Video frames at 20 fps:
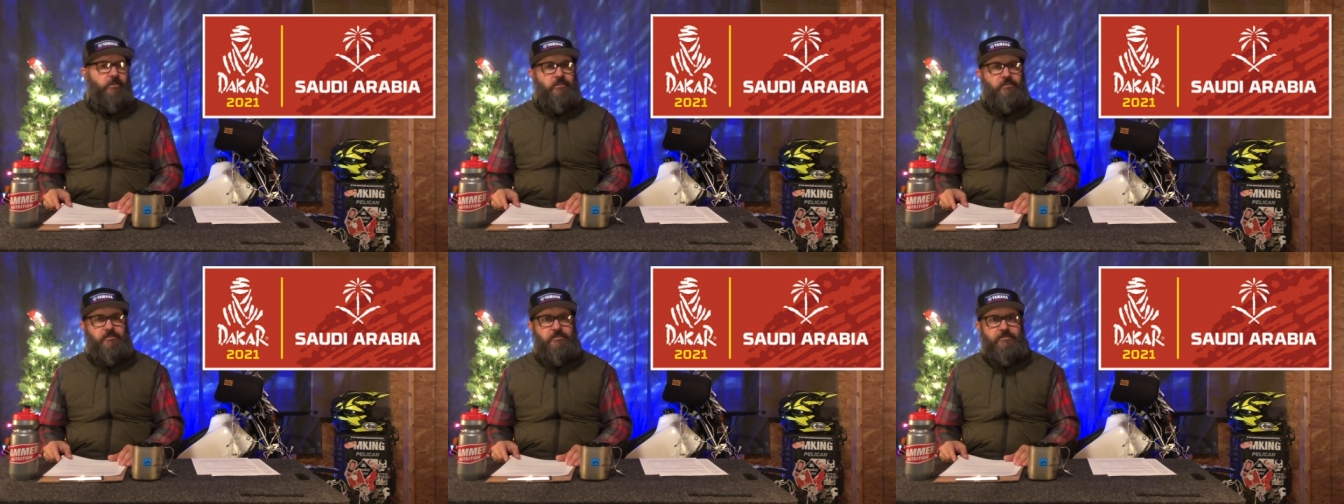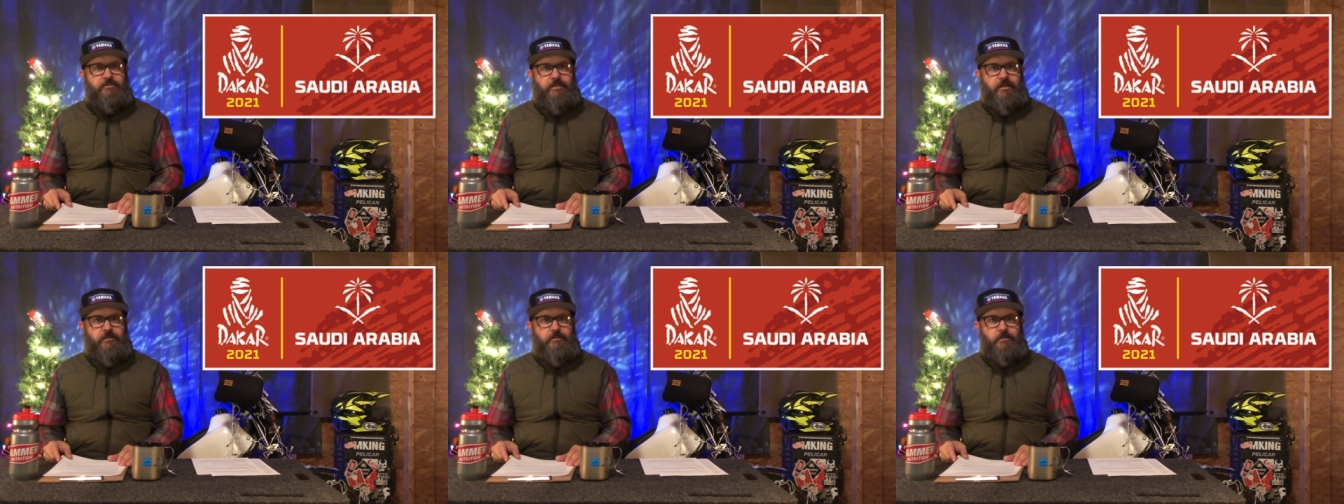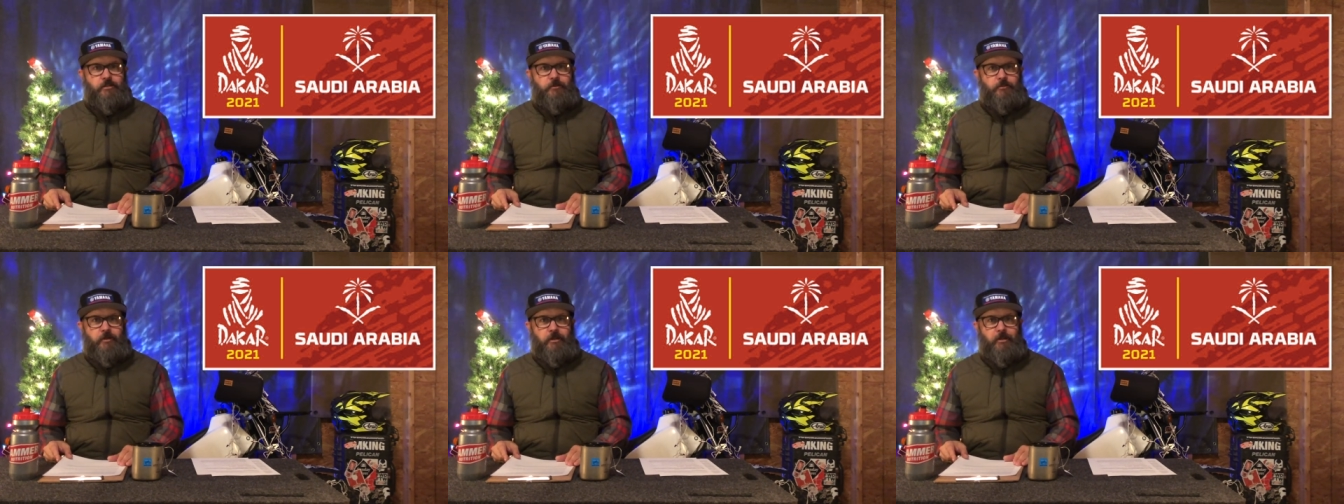in
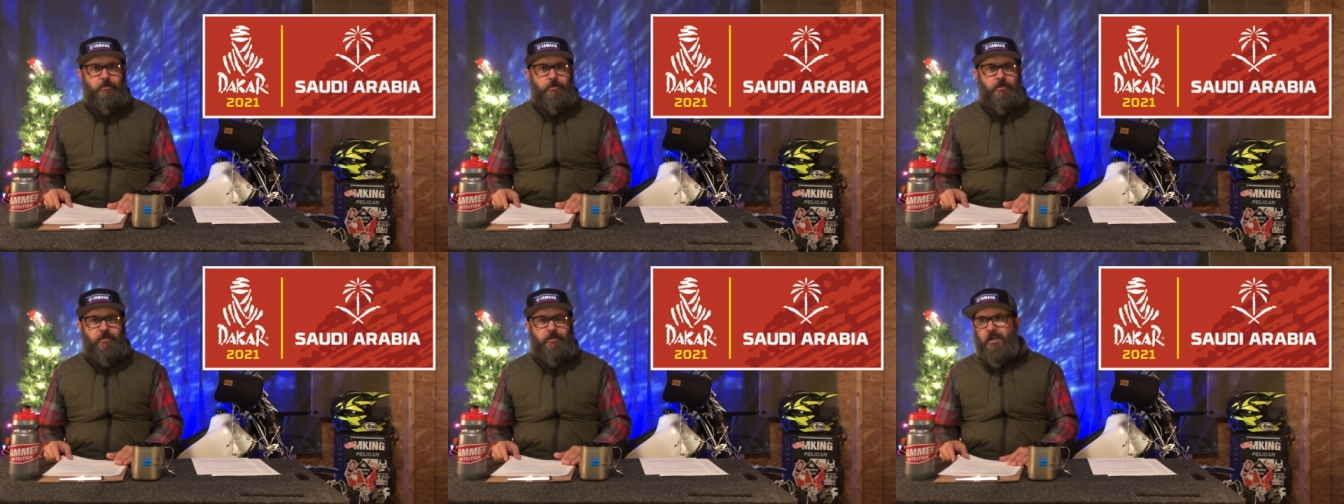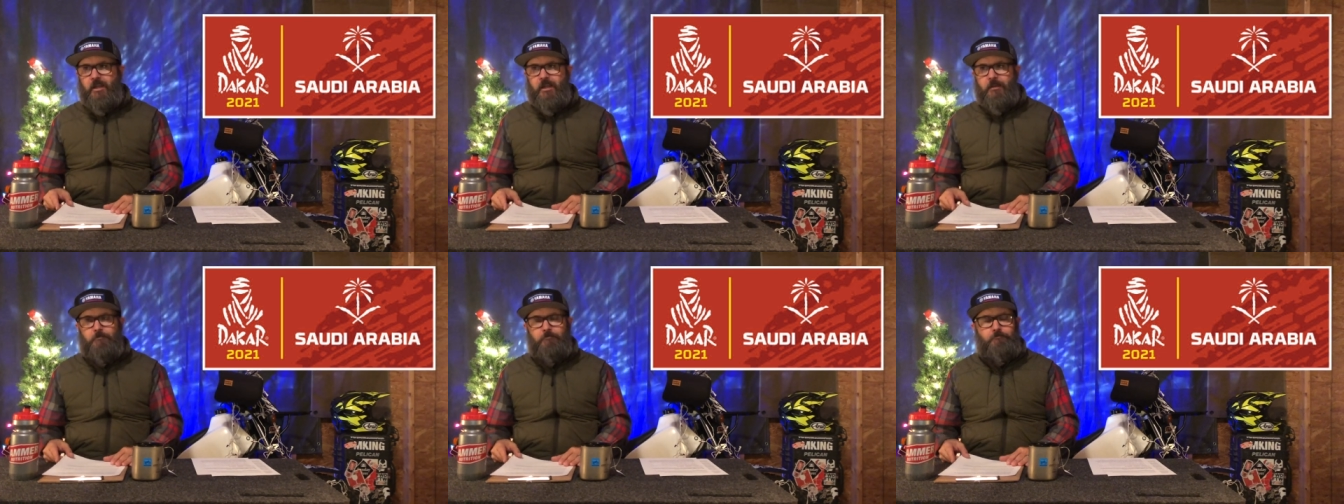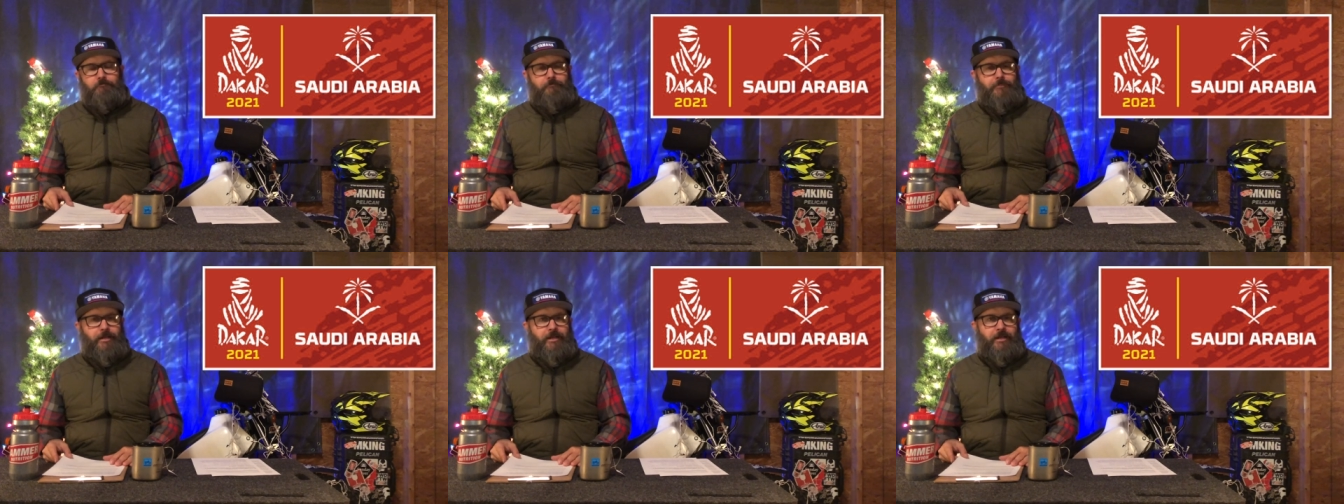Saudi Arabia. And
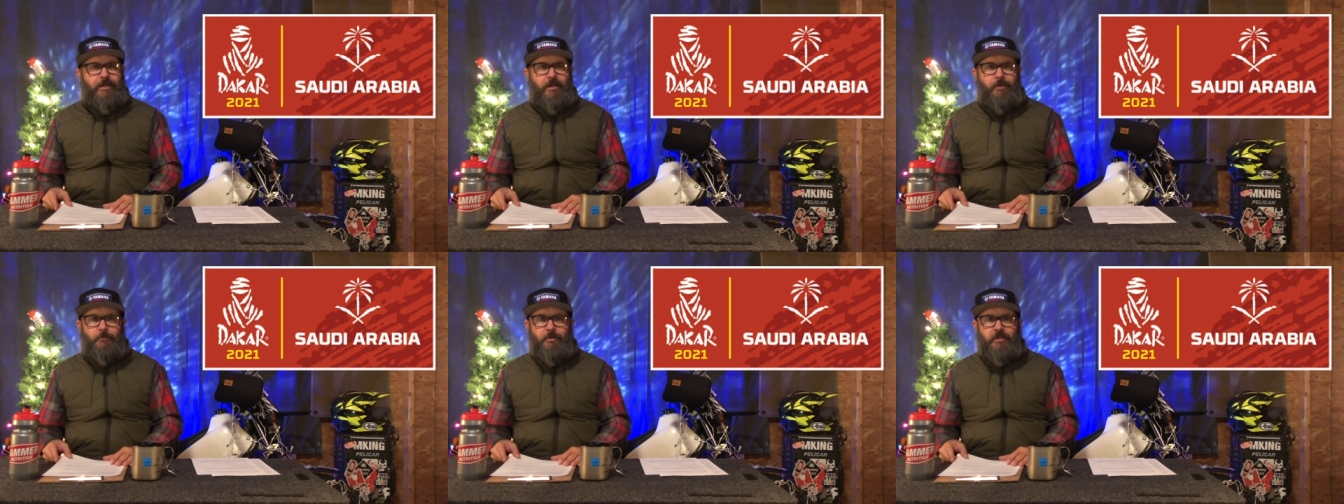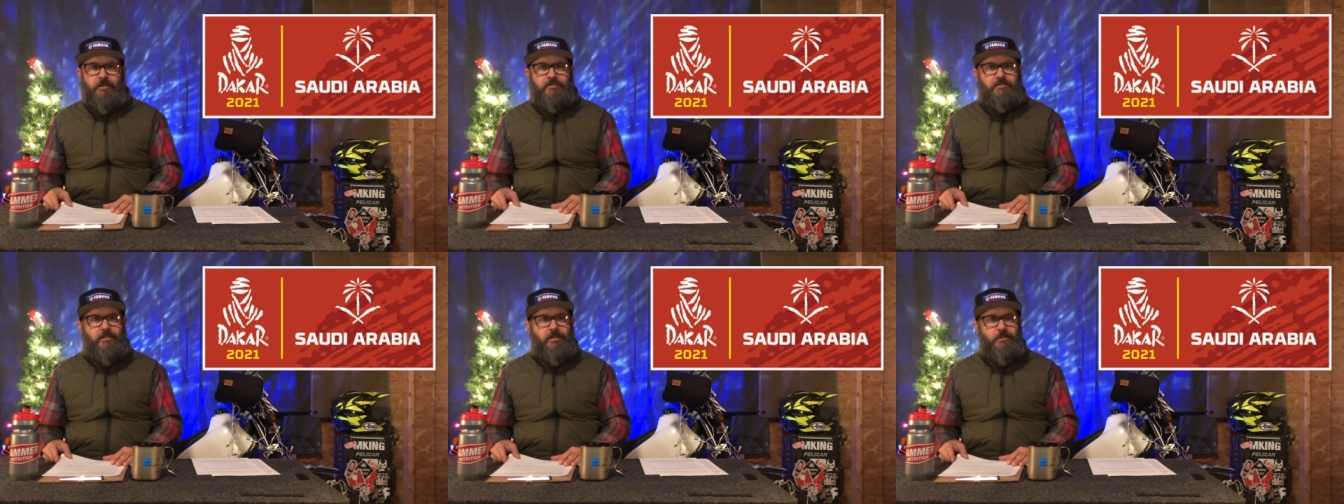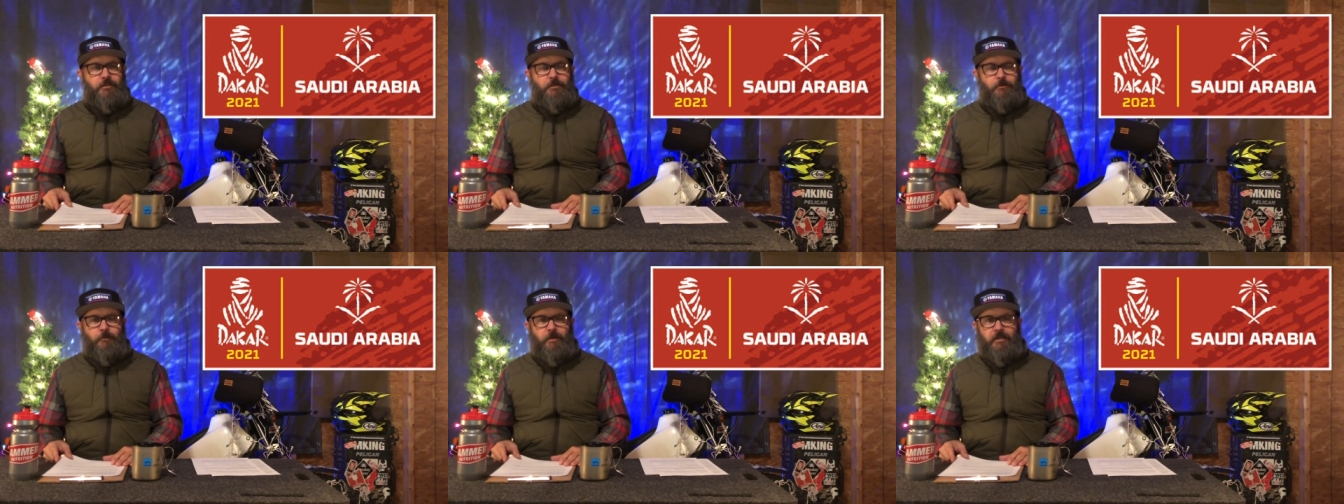man, I'm gonna tell
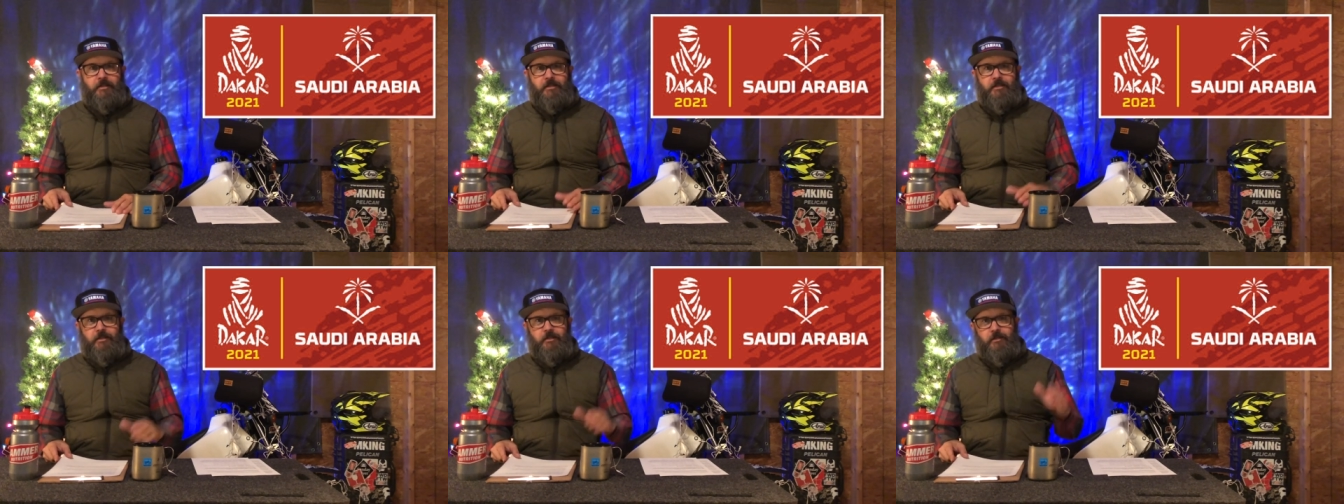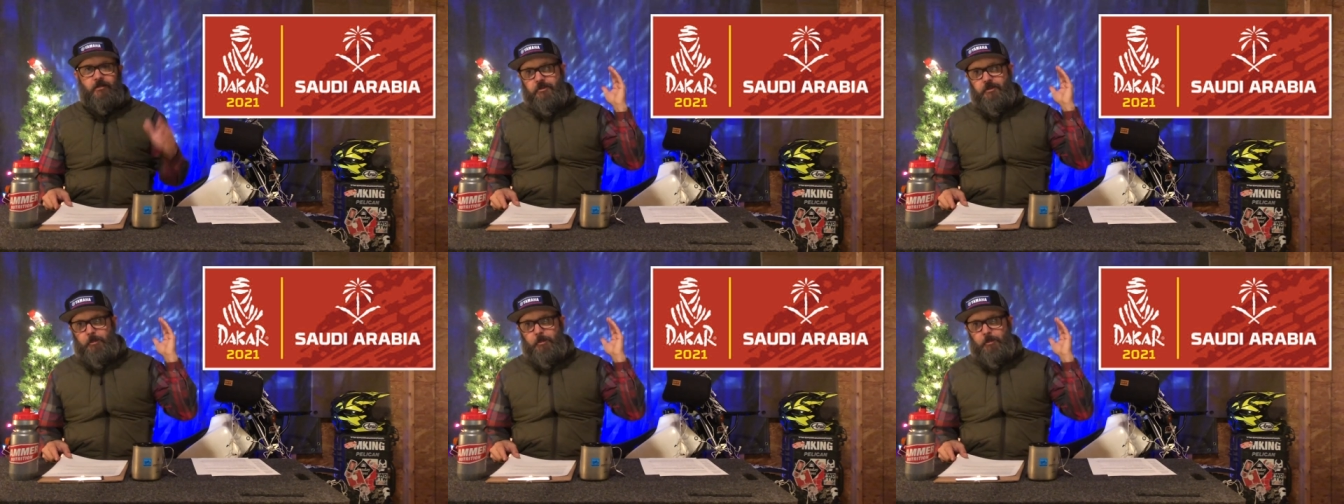you right now,